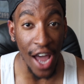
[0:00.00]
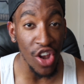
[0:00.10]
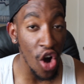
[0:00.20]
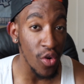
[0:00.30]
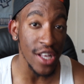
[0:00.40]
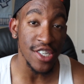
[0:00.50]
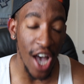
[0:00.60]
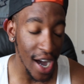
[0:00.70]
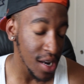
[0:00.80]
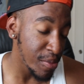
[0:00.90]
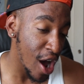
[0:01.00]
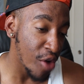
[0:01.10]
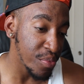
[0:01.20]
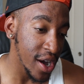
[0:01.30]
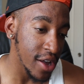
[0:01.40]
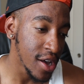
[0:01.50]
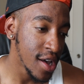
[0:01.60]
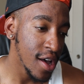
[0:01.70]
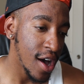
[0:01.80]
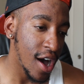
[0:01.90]
I know what he's talking about, but
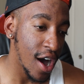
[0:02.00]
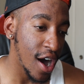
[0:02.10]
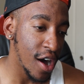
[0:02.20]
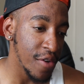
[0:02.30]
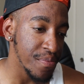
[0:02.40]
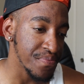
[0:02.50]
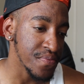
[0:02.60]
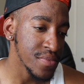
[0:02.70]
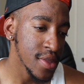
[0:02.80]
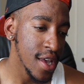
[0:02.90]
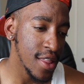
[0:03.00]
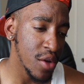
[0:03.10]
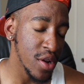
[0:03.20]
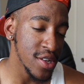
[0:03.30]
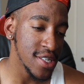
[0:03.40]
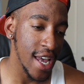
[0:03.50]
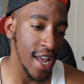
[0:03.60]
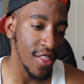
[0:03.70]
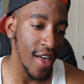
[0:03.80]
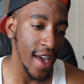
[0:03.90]
and then when you're
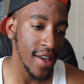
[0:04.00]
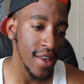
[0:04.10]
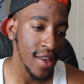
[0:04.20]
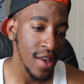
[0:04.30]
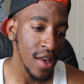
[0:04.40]
saying like